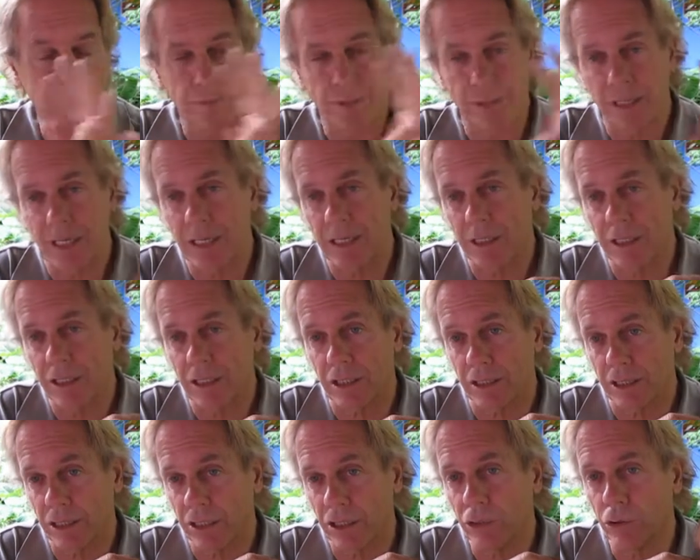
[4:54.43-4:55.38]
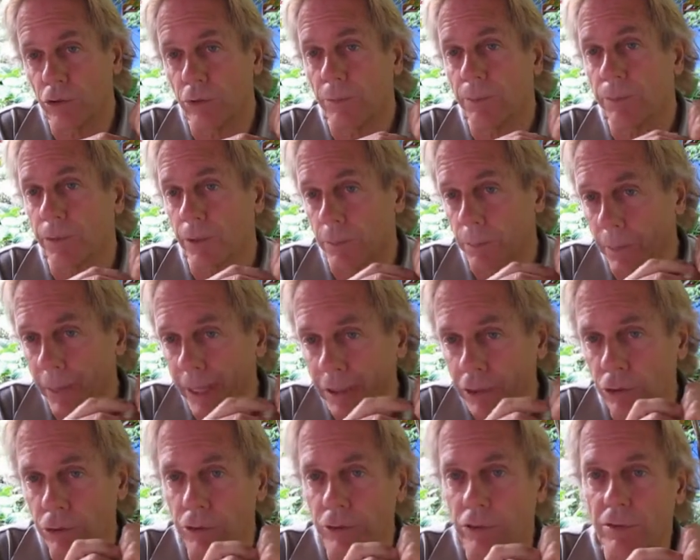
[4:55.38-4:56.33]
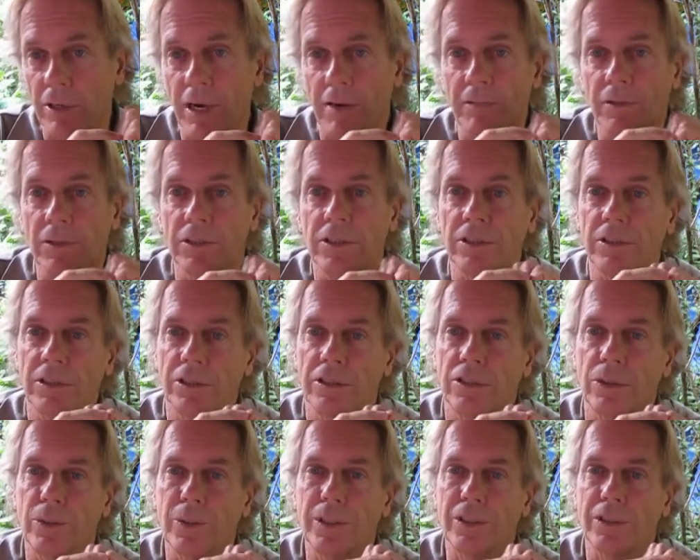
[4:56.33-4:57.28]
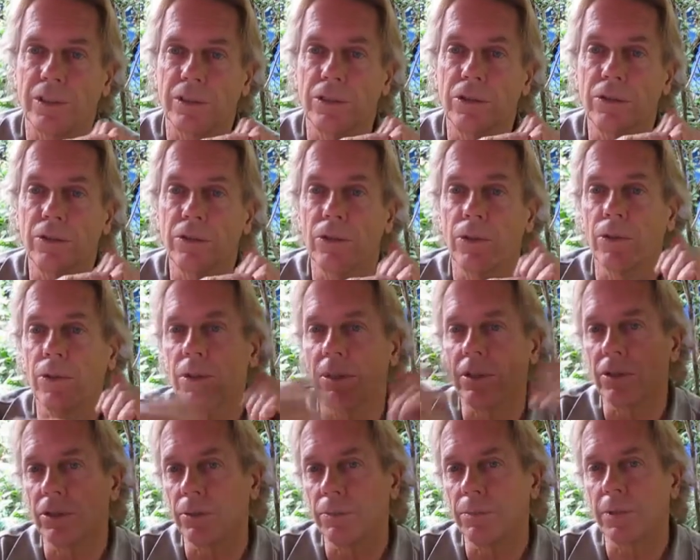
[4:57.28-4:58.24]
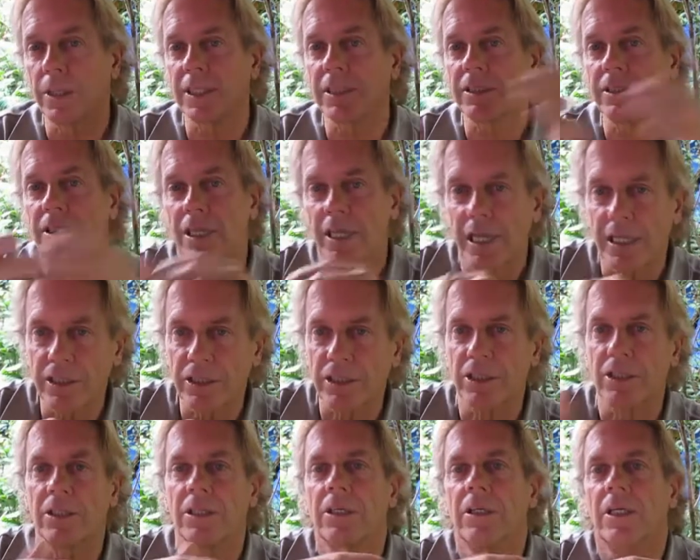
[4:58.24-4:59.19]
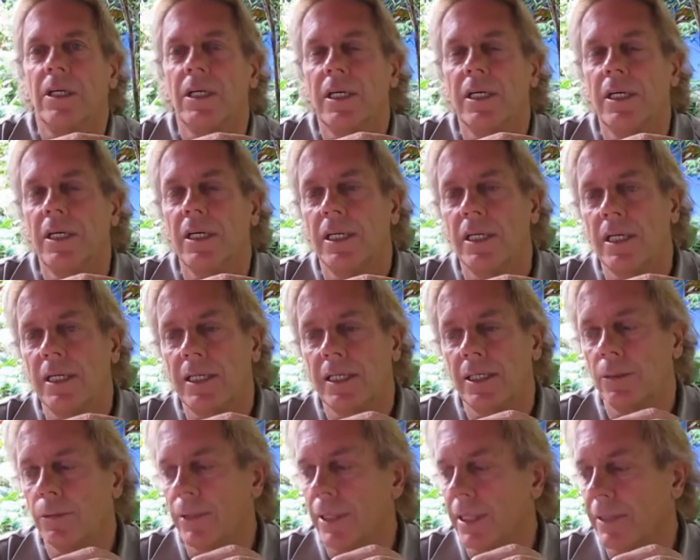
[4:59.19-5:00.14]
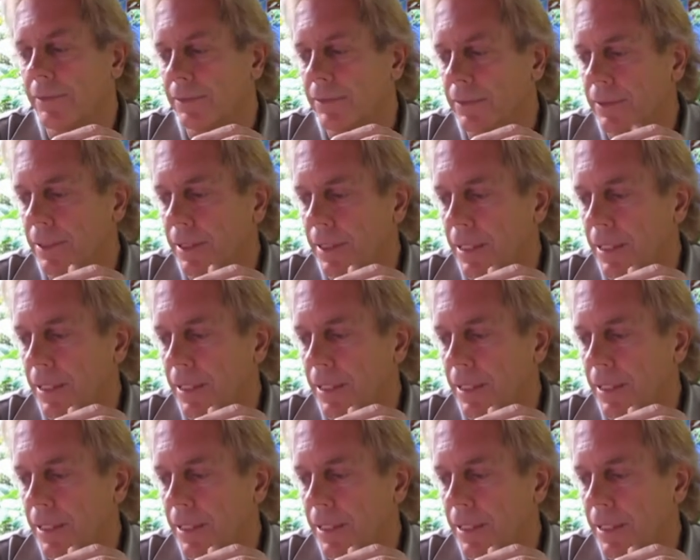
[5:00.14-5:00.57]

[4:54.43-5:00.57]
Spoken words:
kind of continual perpetual travel, is there's always a new door, a new place to enter, and whatever.